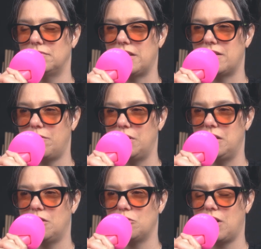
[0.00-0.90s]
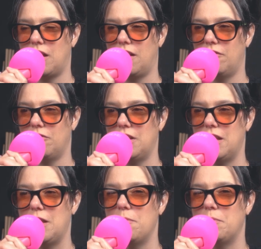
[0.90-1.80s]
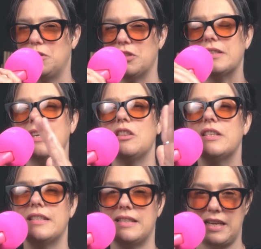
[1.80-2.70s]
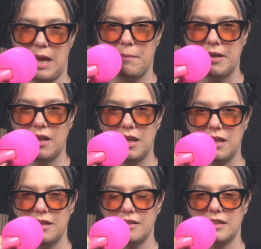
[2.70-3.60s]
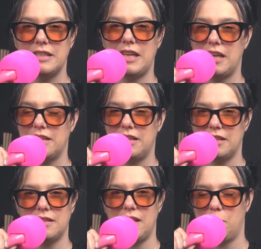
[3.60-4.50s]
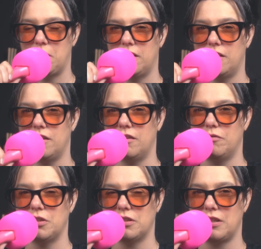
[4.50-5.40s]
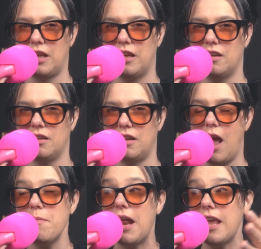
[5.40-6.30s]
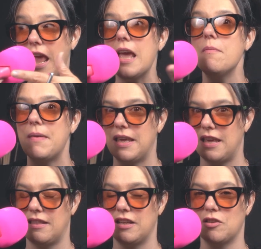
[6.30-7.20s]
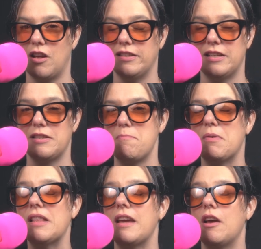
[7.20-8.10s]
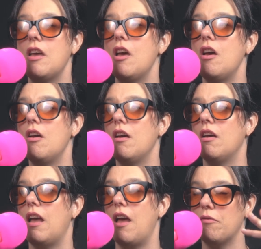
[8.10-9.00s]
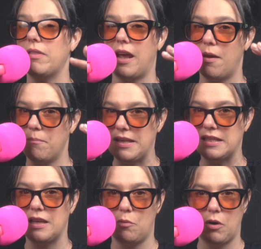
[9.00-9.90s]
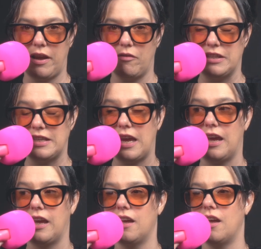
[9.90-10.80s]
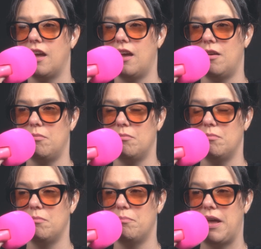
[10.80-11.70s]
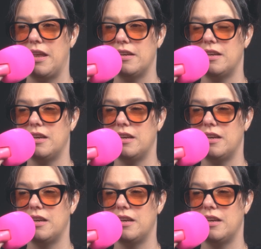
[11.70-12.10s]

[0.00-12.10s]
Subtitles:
it's definitely not drive, but just like the stamina, the day-to-day stamina of just like, I mean, I am making things constantly, but like I'm basically work every day. But